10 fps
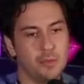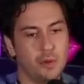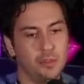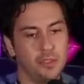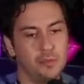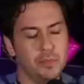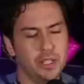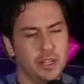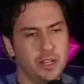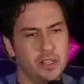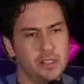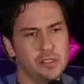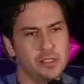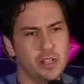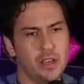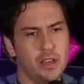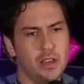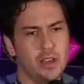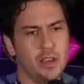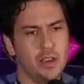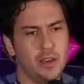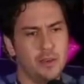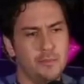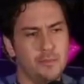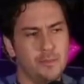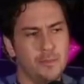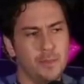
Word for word: only because um,